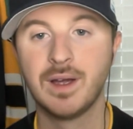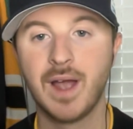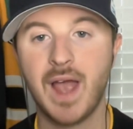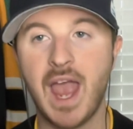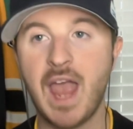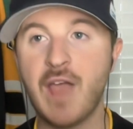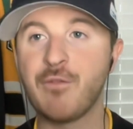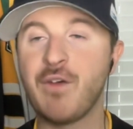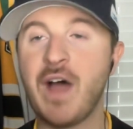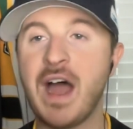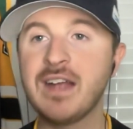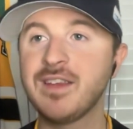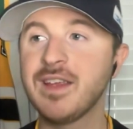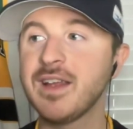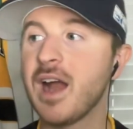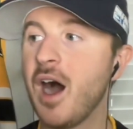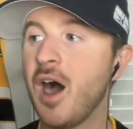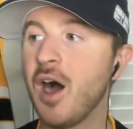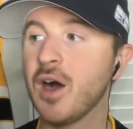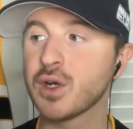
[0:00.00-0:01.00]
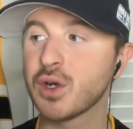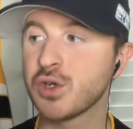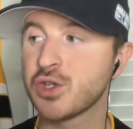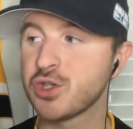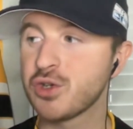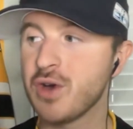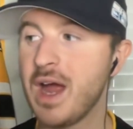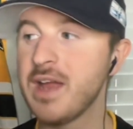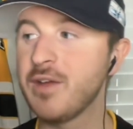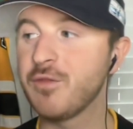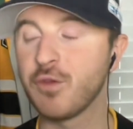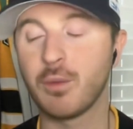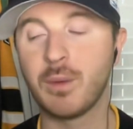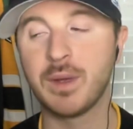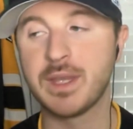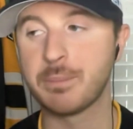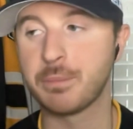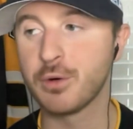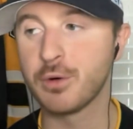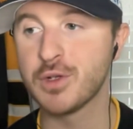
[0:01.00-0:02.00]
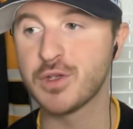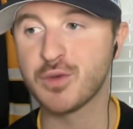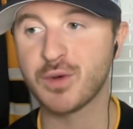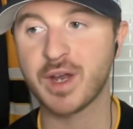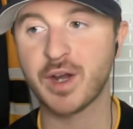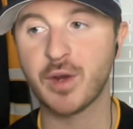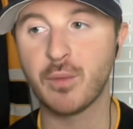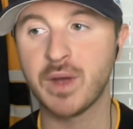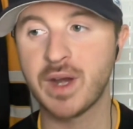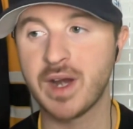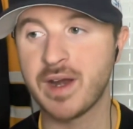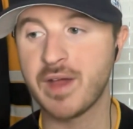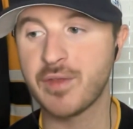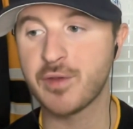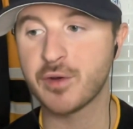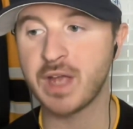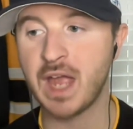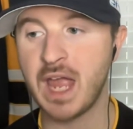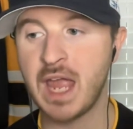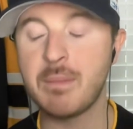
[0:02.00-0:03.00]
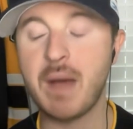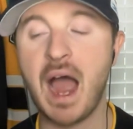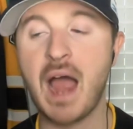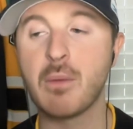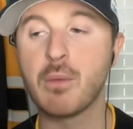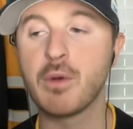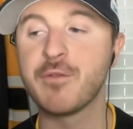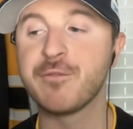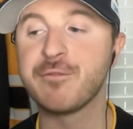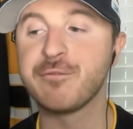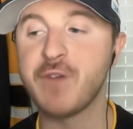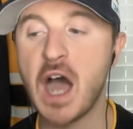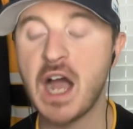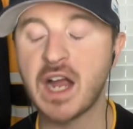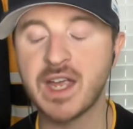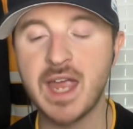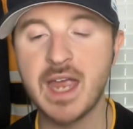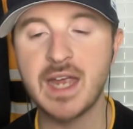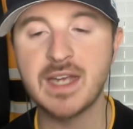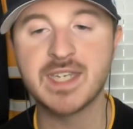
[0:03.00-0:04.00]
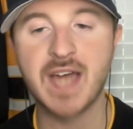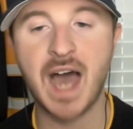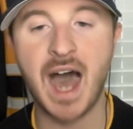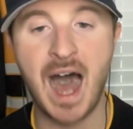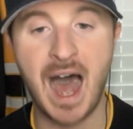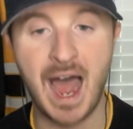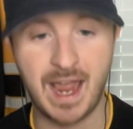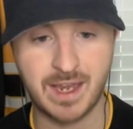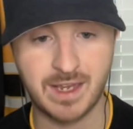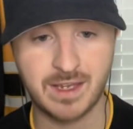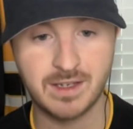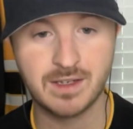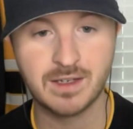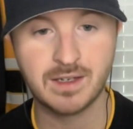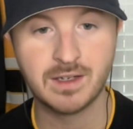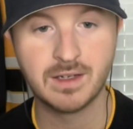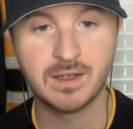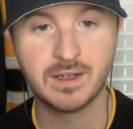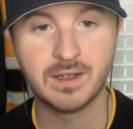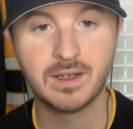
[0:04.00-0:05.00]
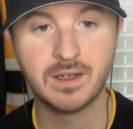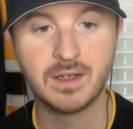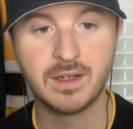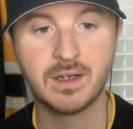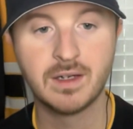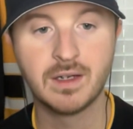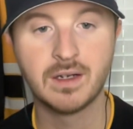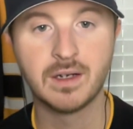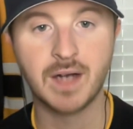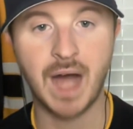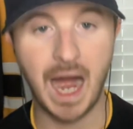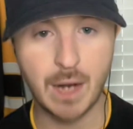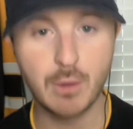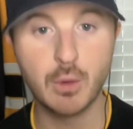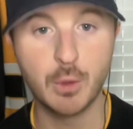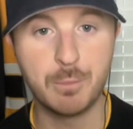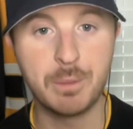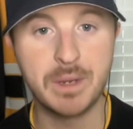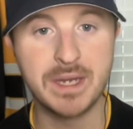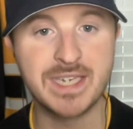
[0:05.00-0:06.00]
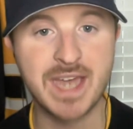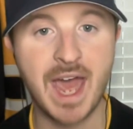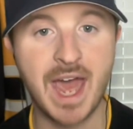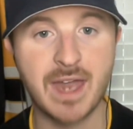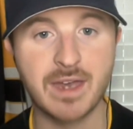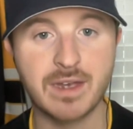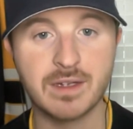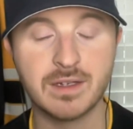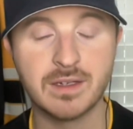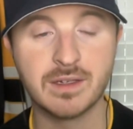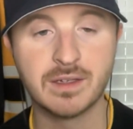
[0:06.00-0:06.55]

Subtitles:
If I did a hunger strike for when the Bruins were going to win another game, I would fucking die. I would be dead.